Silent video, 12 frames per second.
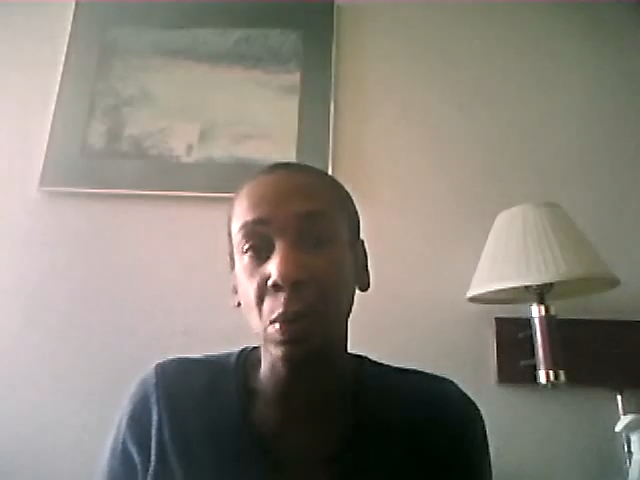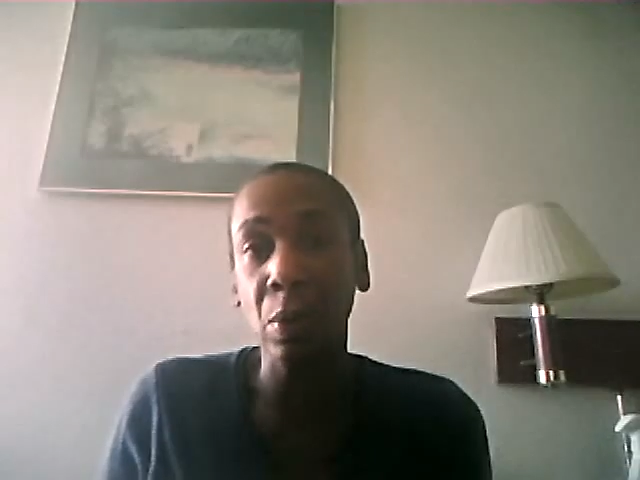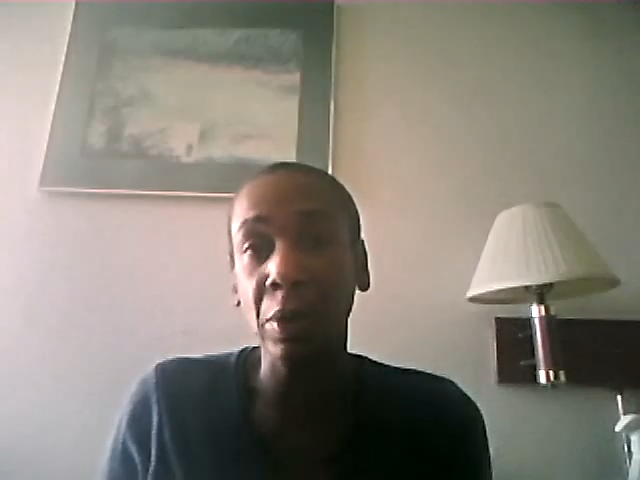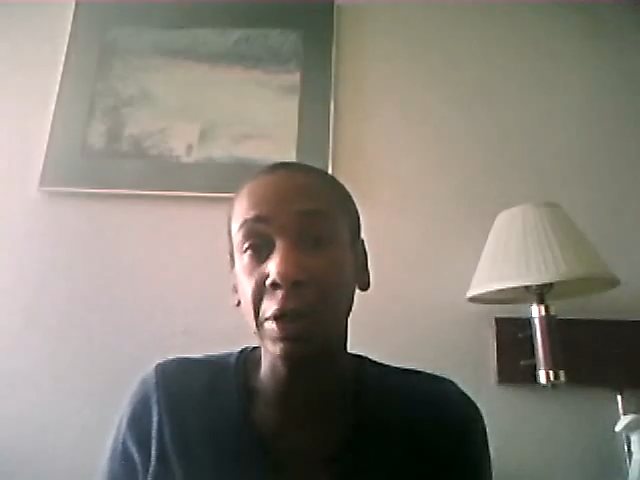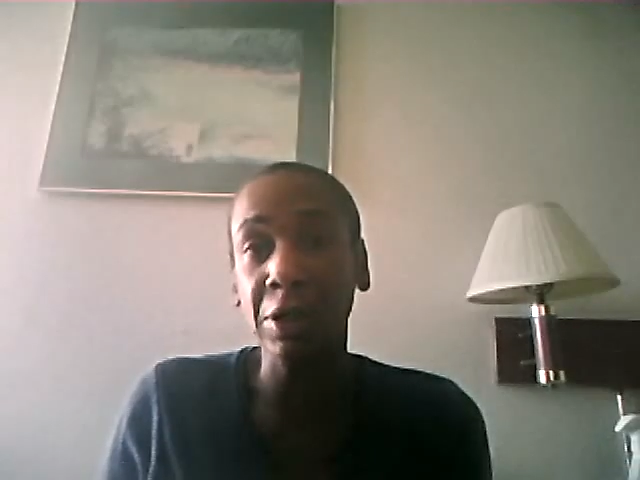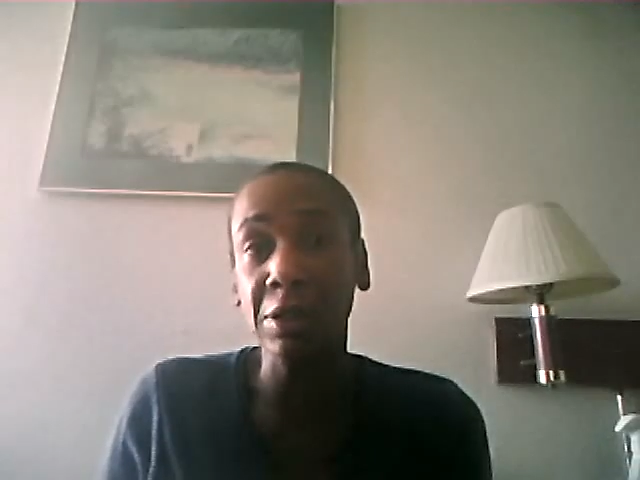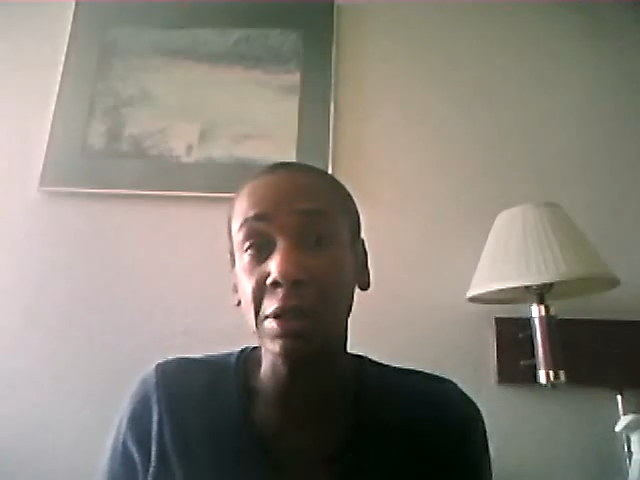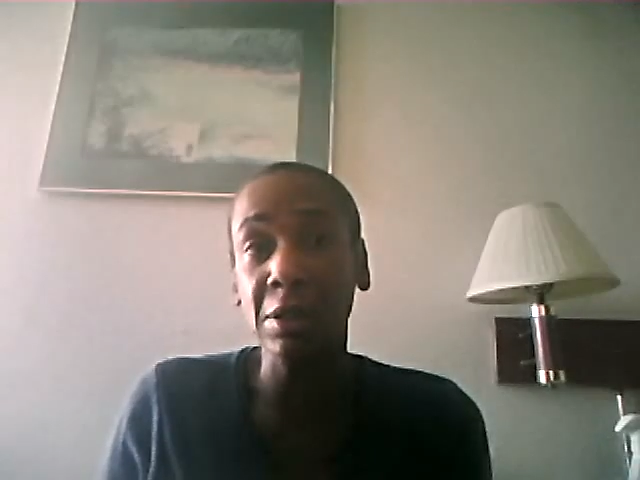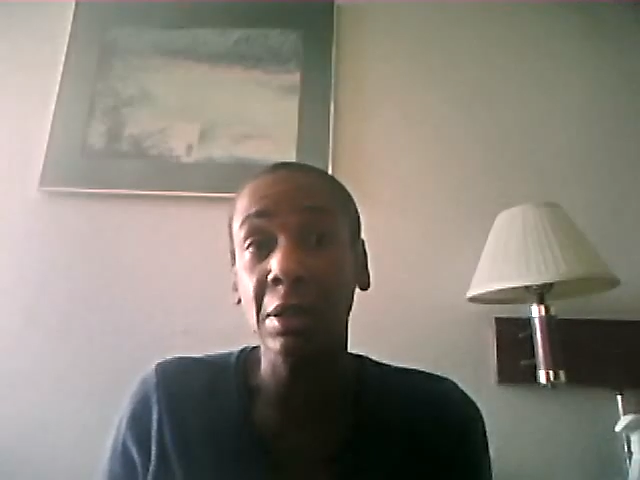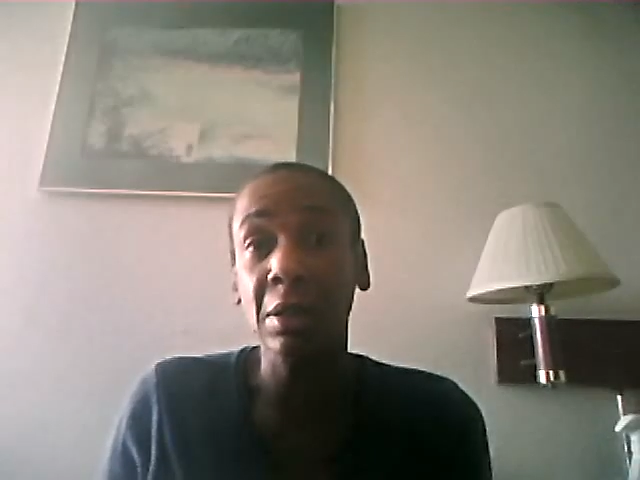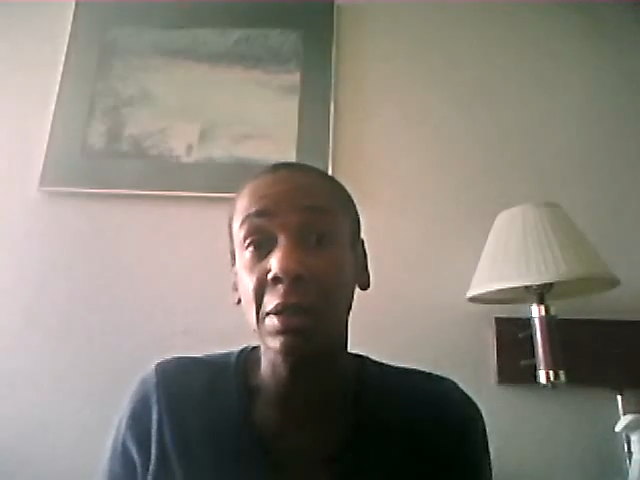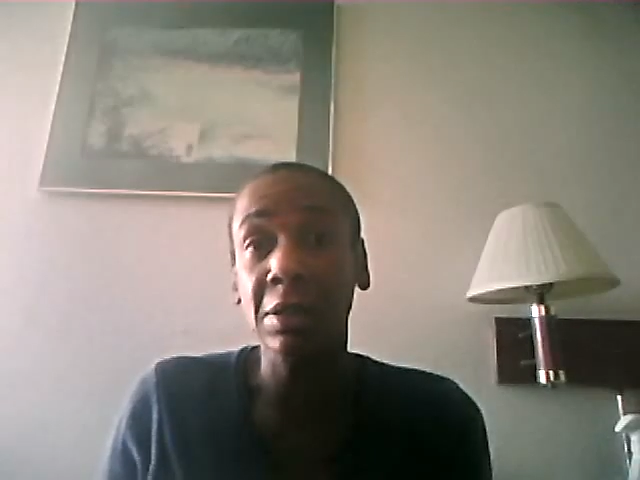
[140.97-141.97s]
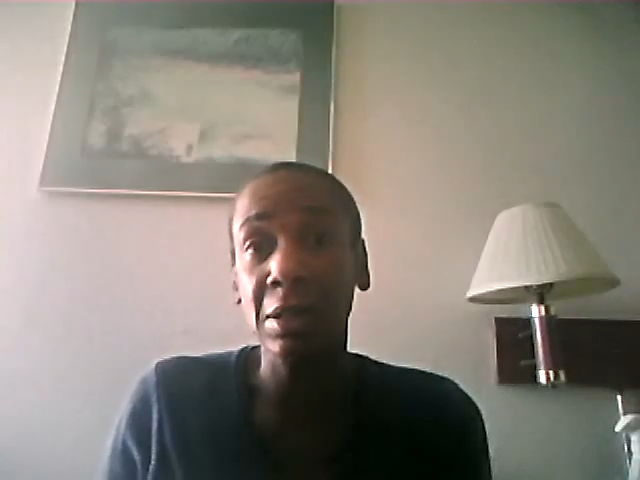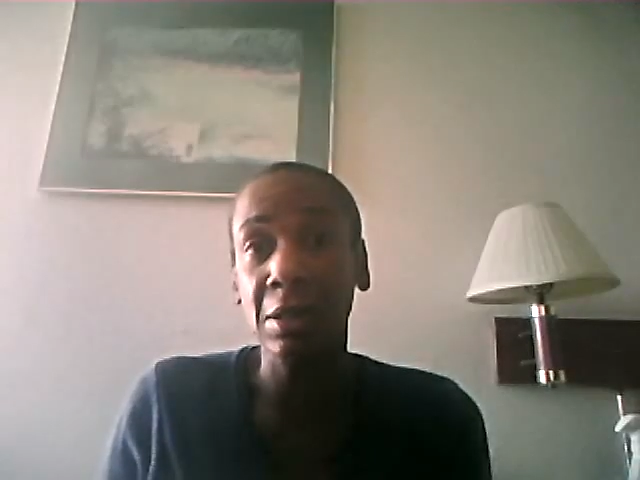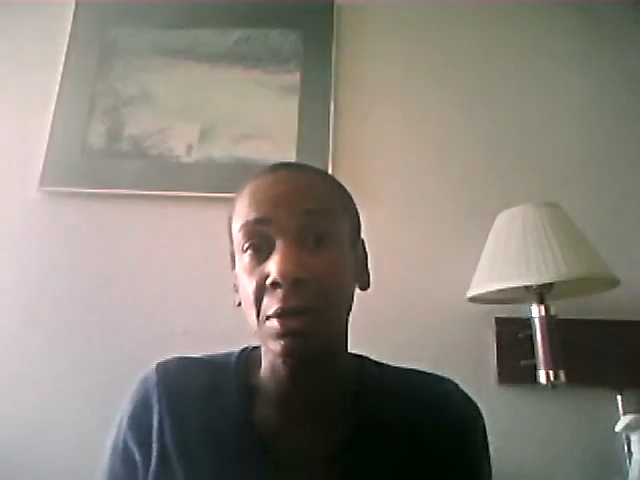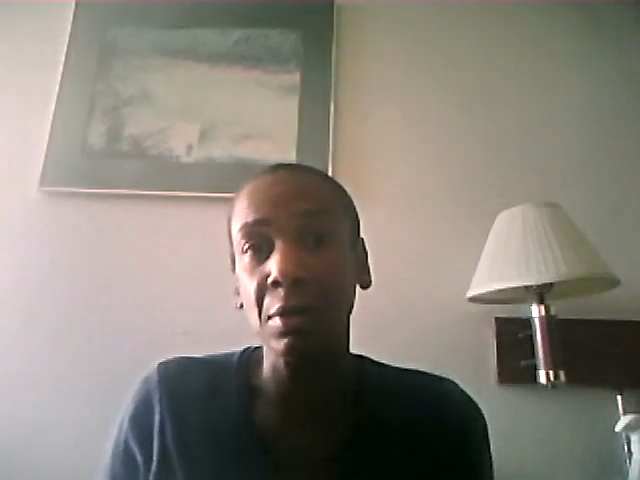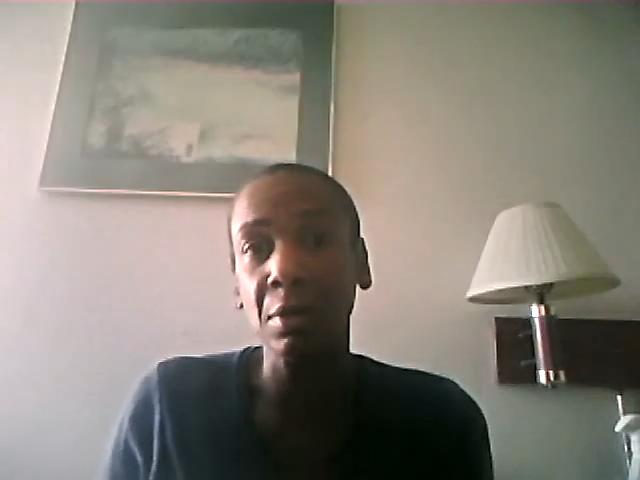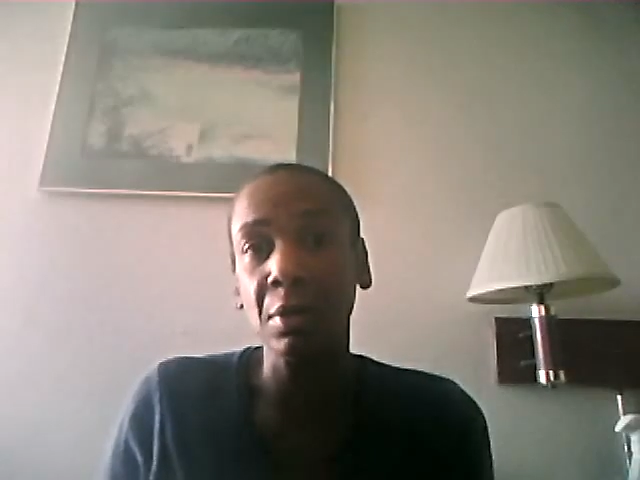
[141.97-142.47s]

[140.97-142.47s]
in order to steal